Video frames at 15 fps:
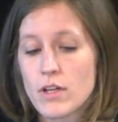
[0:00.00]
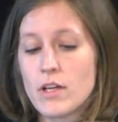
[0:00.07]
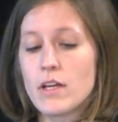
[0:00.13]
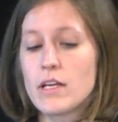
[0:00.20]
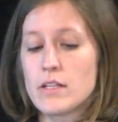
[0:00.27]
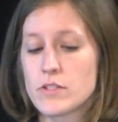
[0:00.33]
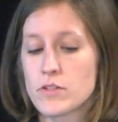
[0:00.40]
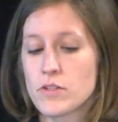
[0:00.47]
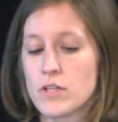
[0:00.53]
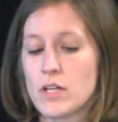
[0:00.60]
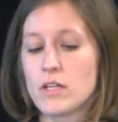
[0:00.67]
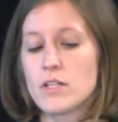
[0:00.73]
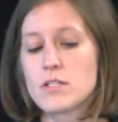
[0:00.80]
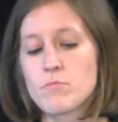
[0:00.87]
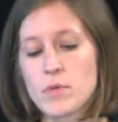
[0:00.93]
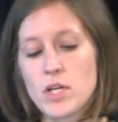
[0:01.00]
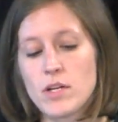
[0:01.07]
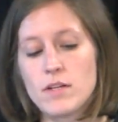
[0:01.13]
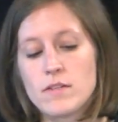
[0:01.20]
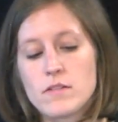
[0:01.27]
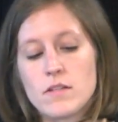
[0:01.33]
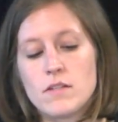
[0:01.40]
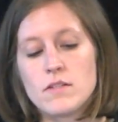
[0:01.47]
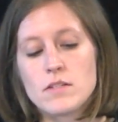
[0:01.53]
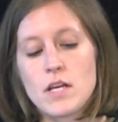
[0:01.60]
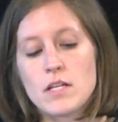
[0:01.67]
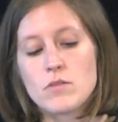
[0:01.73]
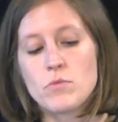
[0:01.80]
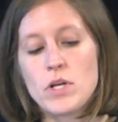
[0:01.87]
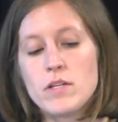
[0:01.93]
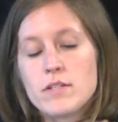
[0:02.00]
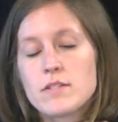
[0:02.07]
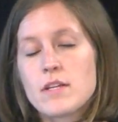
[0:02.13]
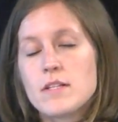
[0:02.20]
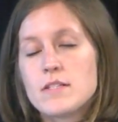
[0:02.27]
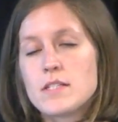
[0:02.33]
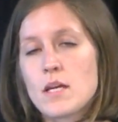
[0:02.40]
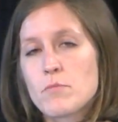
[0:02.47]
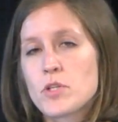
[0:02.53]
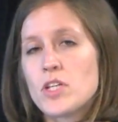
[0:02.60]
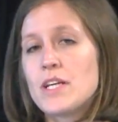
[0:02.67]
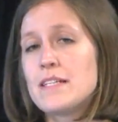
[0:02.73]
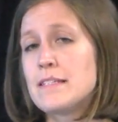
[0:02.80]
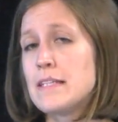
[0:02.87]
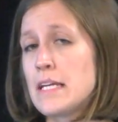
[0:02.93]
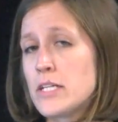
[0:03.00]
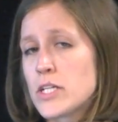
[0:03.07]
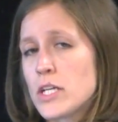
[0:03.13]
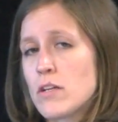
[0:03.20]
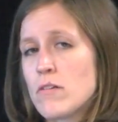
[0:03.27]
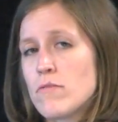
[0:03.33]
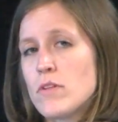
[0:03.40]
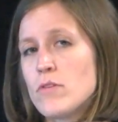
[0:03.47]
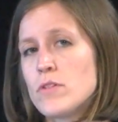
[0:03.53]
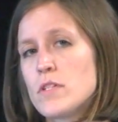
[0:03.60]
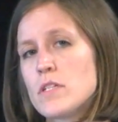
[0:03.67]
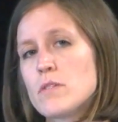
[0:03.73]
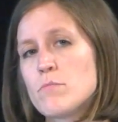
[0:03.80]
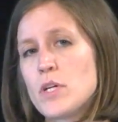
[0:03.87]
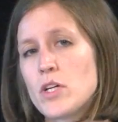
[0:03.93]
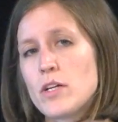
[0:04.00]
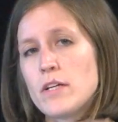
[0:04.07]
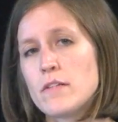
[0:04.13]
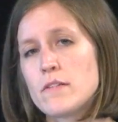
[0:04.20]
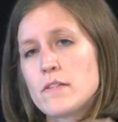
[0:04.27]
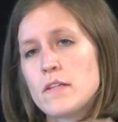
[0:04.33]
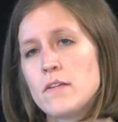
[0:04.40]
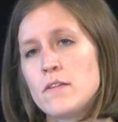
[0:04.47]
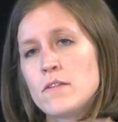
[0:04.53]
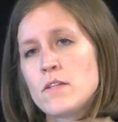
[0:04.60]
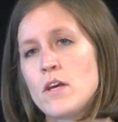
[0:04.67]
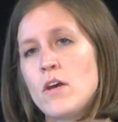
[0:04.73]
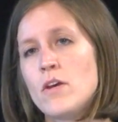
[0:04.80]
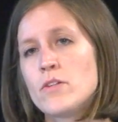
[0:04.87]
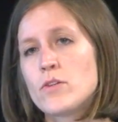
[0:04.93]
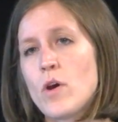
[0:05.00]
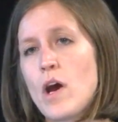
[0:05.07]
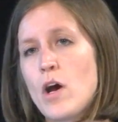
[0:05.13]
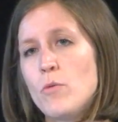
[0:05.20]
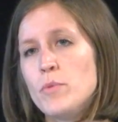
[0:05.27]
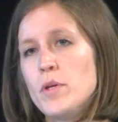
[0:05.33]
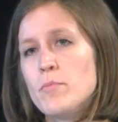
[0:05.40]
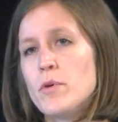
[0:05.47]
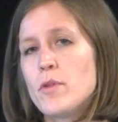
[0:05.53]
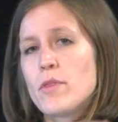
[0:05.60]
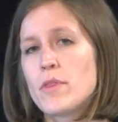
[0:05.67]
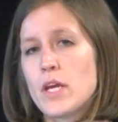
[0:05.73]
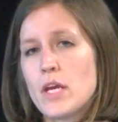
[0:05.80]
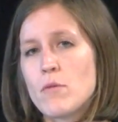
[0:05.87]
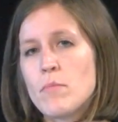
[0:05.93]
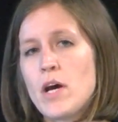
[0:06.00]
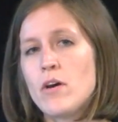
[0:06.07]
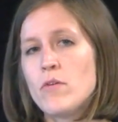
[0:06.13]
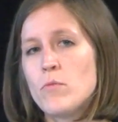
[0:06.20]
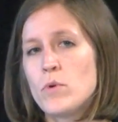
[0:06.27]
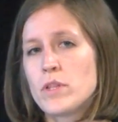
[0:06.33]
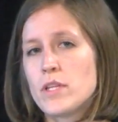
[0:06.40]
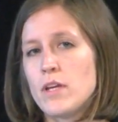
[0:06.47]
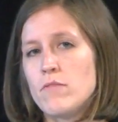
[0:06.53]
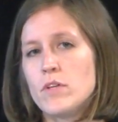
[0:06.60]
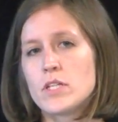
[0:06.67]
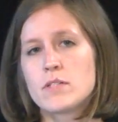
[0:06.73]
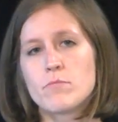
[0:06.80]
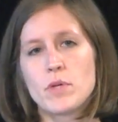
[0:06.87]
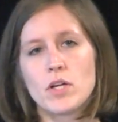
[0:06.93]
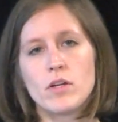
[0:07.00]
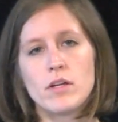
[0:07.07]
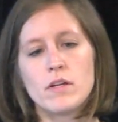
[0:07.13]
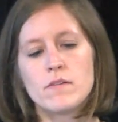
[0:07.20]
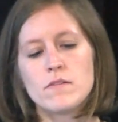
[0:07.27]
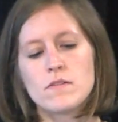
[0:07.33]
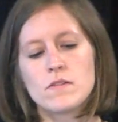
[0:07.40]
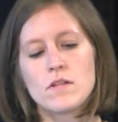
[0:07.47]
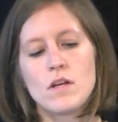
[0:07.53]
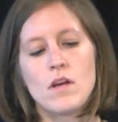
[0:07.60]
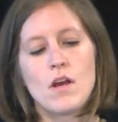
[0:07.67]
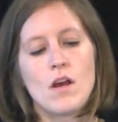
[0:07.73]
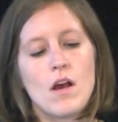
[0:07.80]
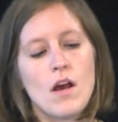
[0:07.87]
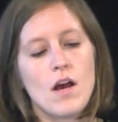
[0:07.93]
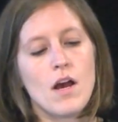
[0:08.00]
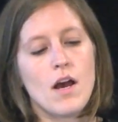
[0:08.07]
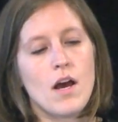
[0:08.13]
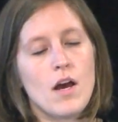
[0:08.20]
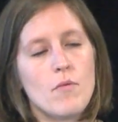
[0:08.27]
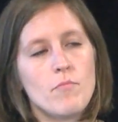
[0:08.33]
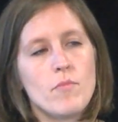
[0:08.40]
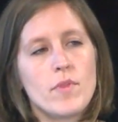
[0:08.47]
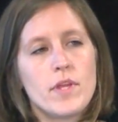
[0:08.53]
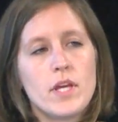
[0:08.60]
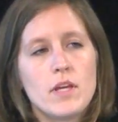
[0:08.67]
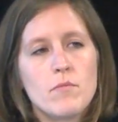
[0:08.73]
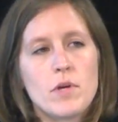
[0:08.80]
history and experiences, as well as conceptualization of those experiences, so how people think about what they've experienced. Thinking